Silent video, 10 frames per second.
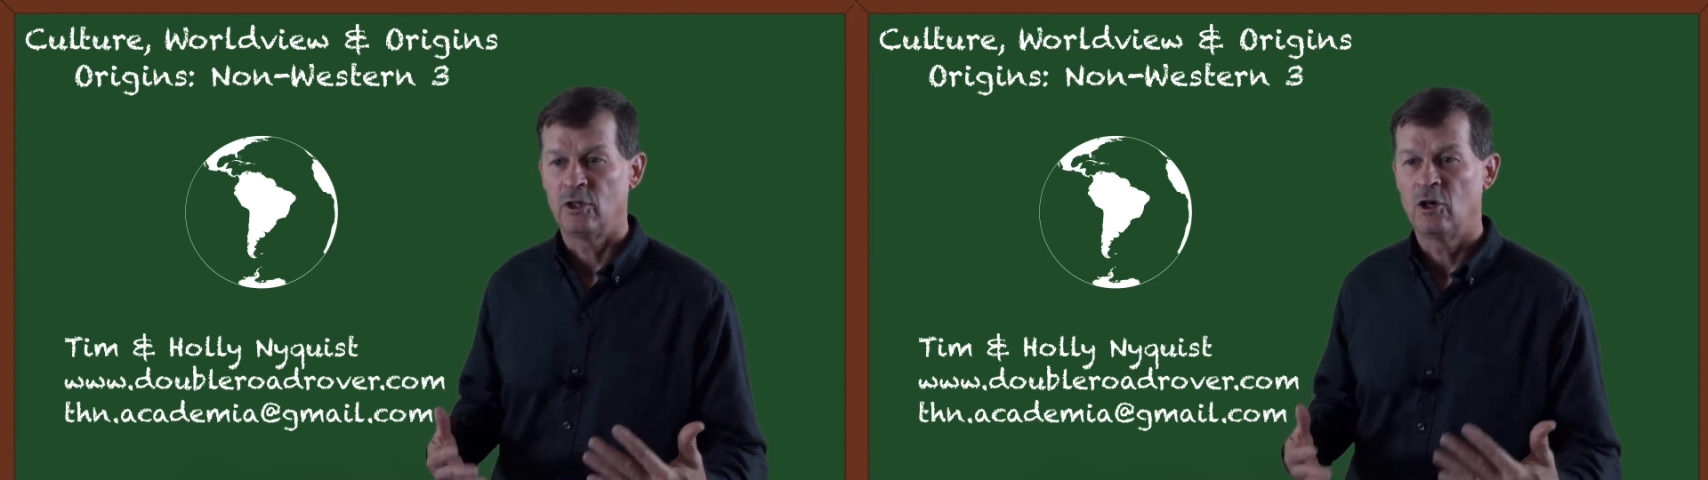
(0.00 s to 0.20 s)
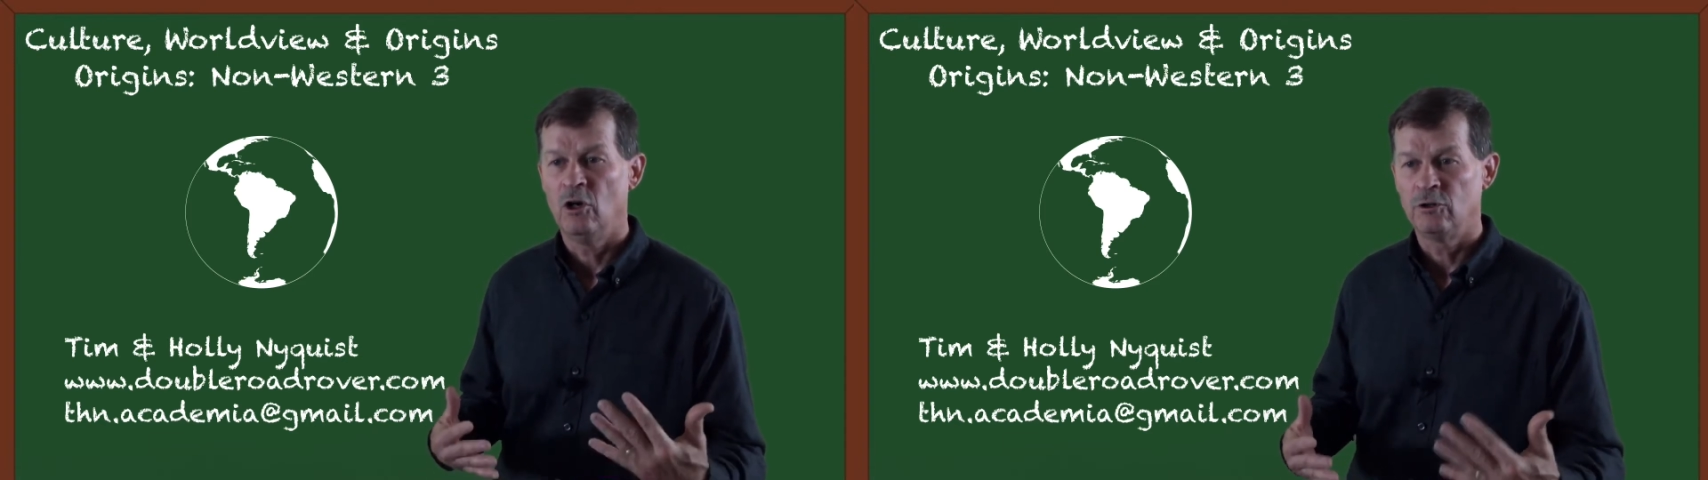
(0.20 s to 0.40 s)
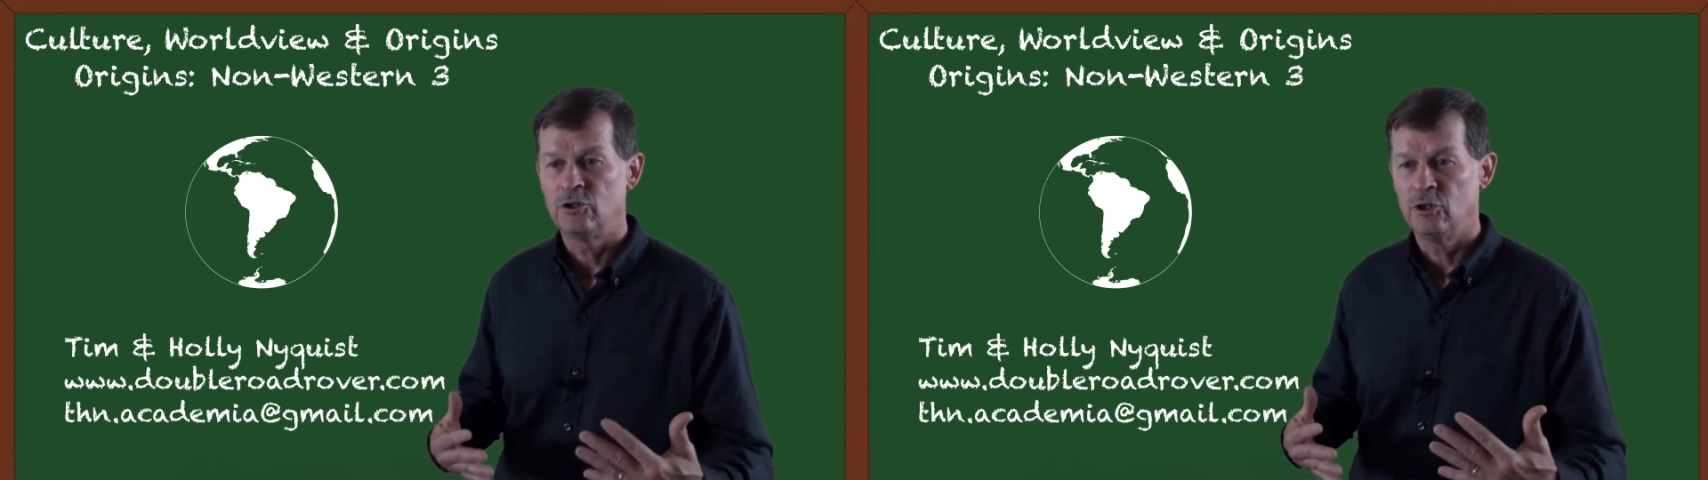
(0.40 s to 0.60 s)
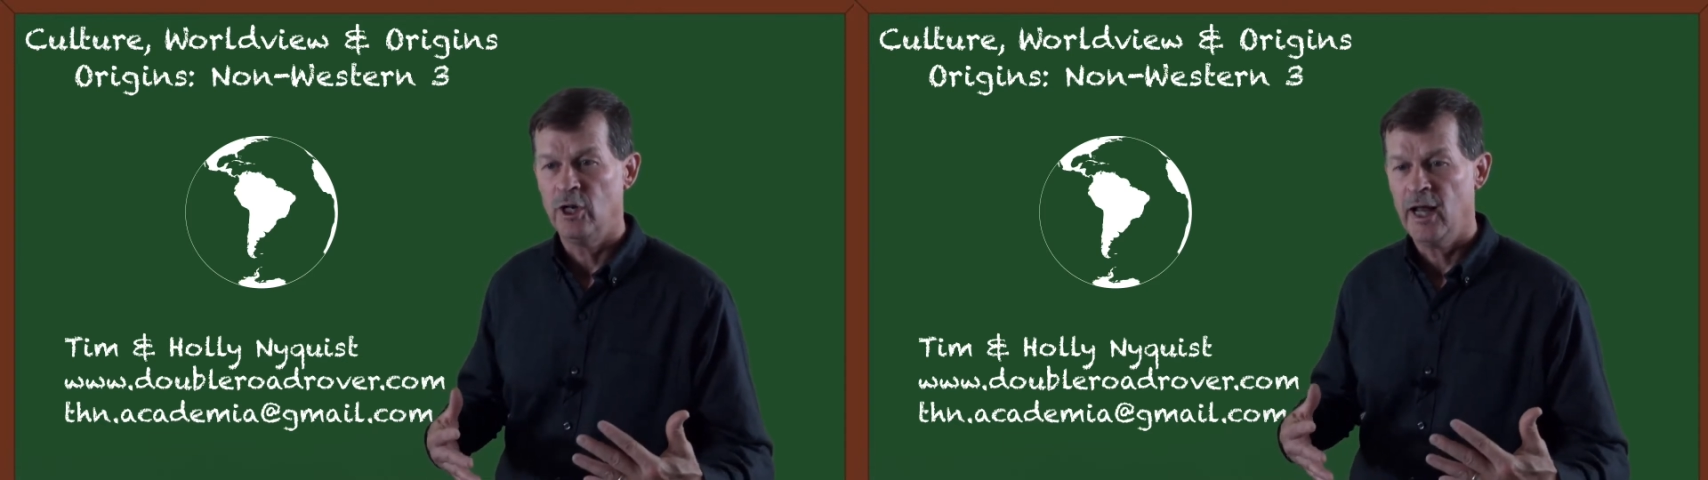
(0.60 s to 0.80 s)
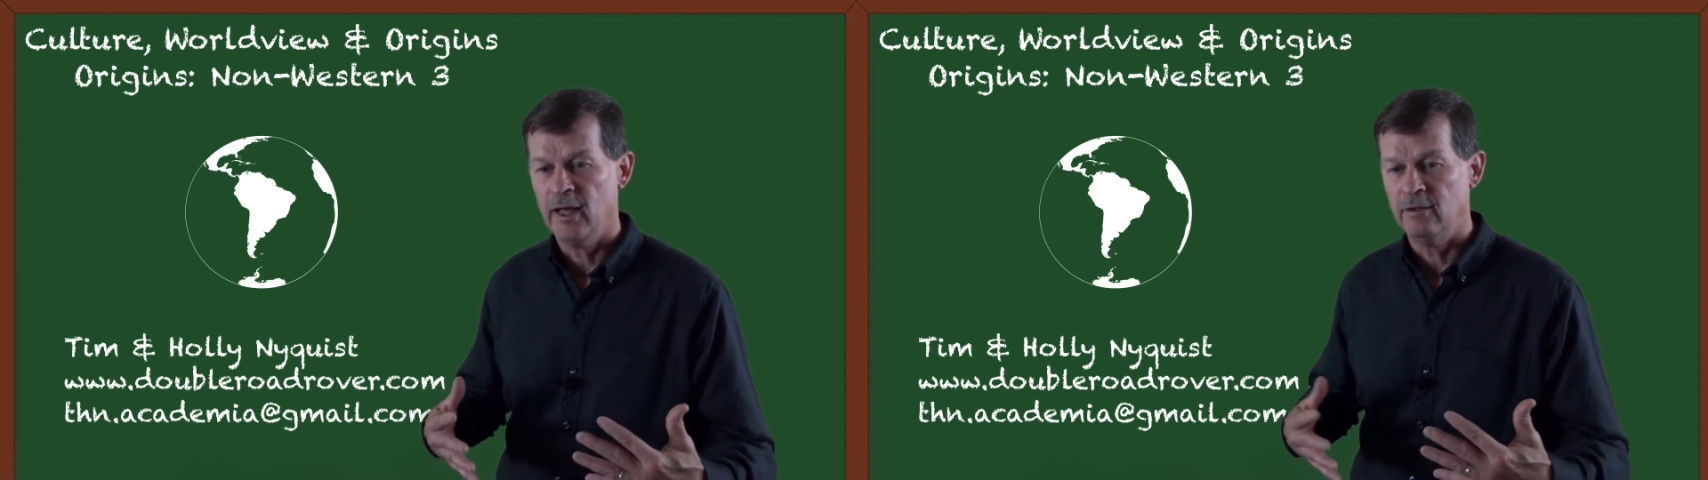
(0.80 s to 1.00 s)
culture
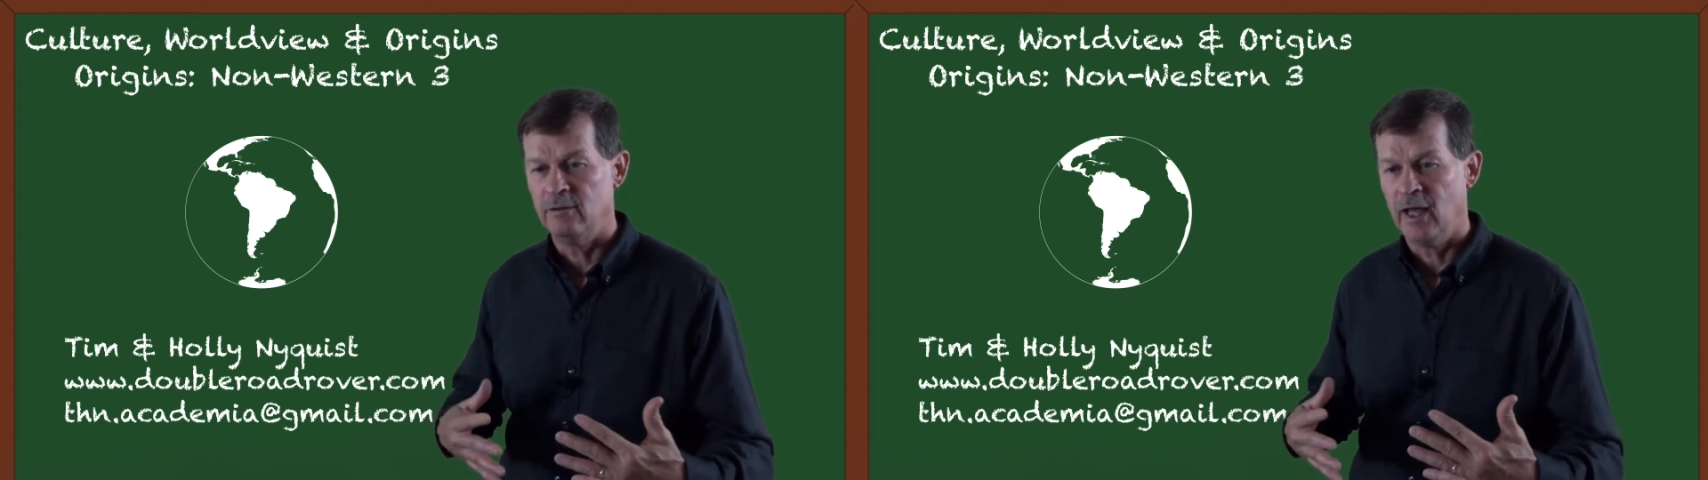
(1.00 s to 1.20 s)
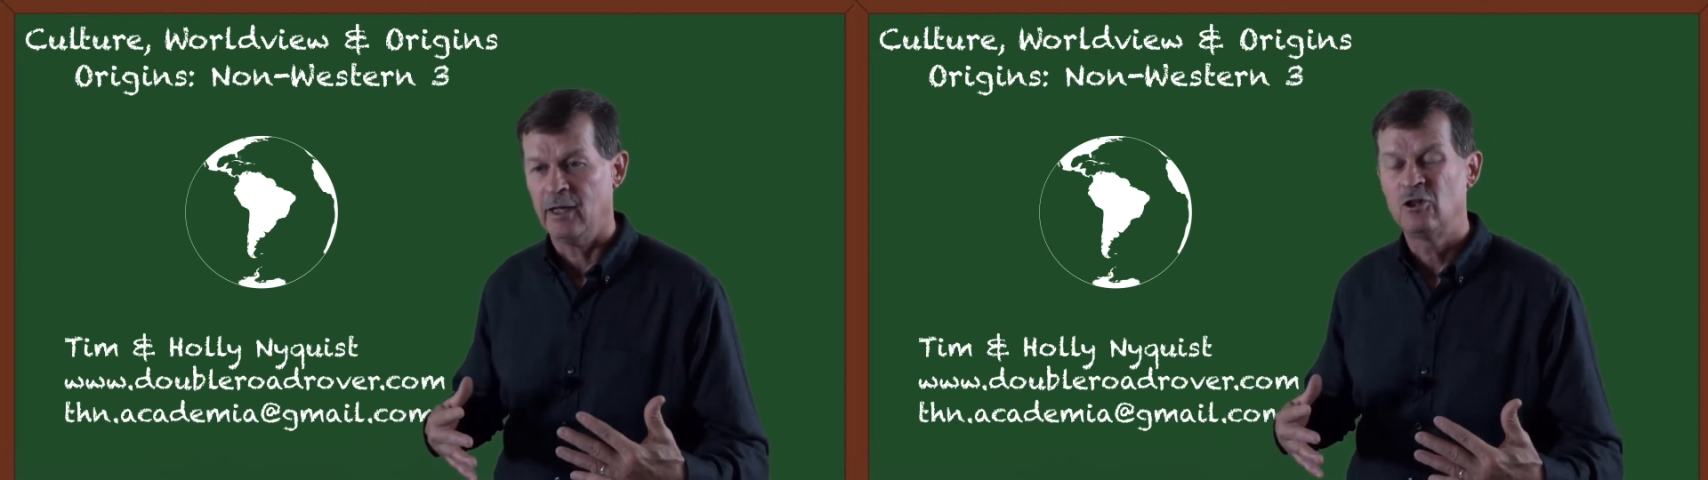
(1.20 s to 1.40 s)
had